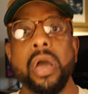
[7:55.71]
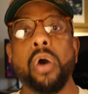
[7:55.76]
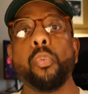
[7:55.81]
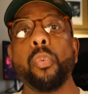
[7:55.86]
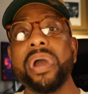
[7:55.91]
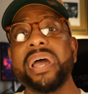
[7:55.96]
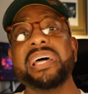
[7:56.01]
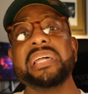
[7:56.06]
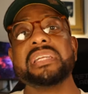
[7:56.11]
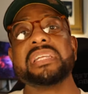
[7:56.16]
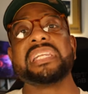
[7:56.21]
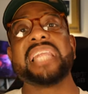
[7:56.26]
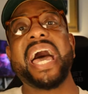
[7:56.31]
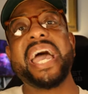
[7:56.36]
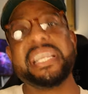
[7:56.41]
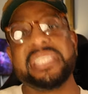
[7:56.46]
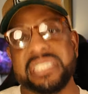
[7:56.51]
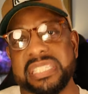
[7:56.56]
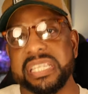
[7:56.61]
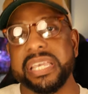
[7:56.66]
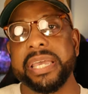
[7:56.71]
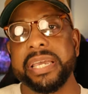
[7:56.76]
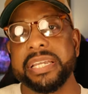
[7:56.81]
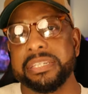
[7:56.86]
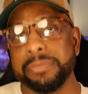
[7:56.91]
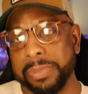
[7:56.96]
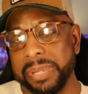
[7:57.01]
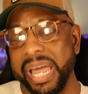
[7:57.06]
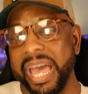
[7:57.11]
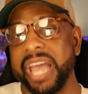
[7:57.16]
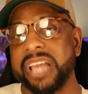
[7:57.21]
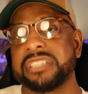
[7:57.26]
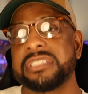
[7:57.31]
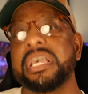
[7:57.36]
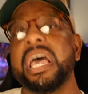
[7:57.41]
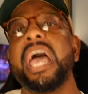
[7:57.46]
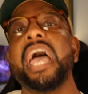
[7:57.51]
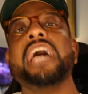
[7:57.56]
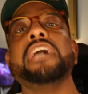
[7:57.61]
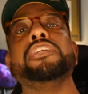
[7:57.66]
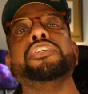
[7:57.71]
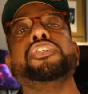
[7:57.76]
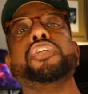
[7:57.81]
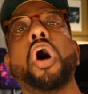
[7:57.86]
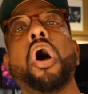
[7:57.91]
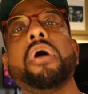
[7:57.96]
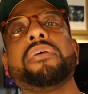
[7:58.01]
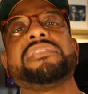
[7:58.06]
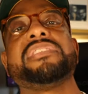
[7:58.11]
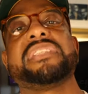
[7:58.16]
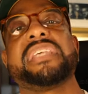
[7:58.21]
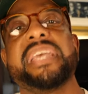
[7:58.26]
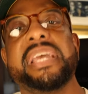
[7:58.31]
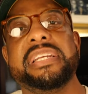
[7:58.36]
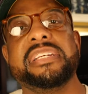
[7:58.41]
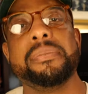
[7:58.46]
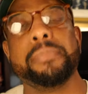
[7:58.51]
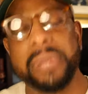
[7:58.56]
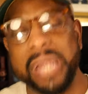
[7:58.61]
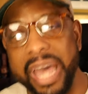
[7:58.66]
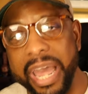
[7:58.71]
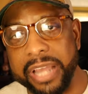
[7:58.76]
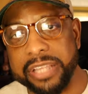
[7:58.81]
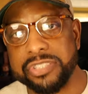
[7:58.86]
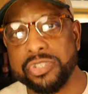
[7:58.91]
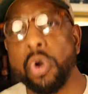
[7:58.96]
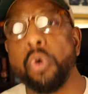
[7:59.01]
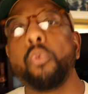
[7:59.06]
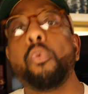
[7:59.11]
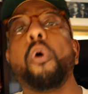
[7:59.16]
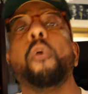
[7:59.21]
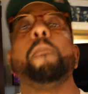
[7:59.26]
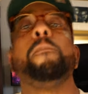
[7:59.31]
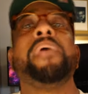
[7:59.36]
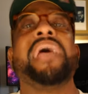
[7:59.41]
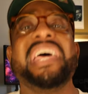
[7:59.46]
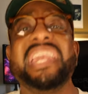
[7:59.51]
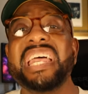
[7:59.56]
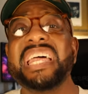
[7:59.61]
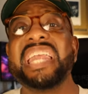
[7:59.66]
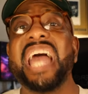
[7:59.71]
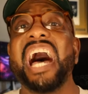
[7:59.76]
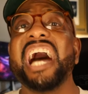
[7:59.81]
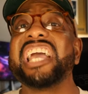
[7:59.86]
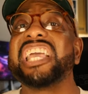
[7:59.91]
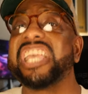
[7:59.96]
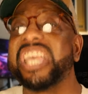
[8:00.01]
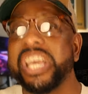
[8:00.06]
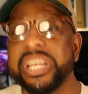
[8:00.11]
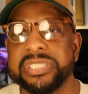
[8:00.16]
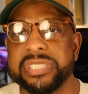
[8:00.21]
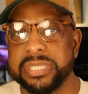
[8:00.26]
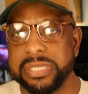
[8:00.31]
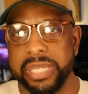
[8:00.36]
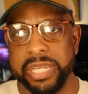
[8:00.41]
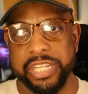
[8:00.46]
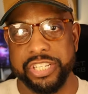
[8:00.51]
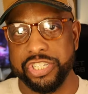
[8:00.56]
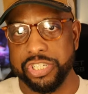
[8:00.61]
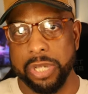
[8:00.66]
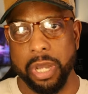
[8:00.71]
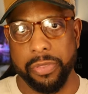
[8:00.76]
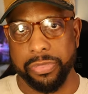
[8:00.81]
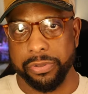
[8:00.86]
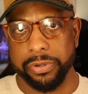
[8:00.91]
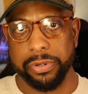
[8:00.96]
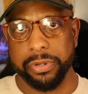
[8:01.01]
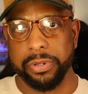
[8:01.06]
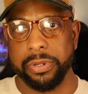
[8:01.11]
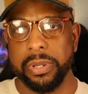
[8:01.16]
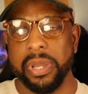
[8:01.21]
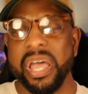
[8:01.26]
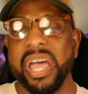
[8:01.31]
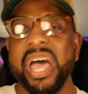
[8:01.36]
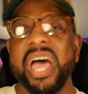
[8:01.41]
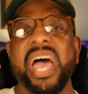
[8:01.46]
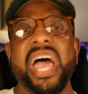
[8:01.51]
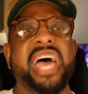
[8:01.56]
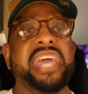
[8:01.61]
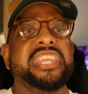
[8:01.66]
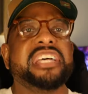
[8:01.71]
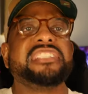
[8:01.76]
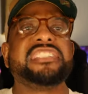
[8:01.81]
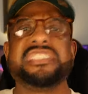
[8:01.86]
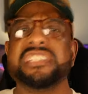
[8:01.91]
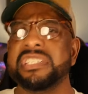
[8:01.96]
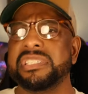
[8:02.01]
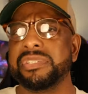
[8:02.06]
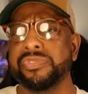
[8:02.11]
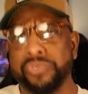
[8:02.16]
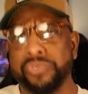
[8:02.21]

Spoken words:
when light-skinned Blacks and dark-skinned Blacks were pitted against each other. And it's just